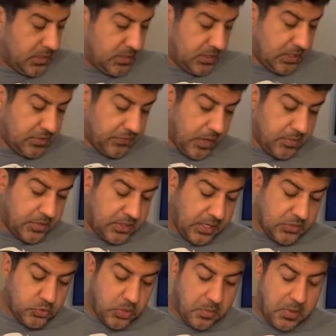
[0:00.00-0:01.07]
Tecnifibre, you
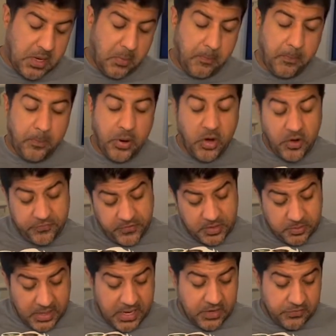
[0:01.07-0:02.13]
guys would have made a perfect
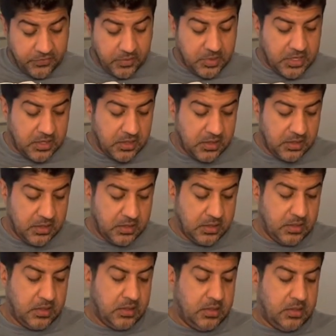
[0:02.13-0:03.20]
bag for me.
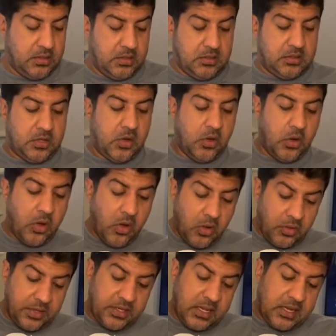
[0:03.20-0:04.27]
The
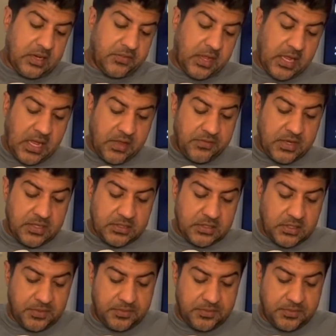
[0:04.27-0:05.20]
only negative I have is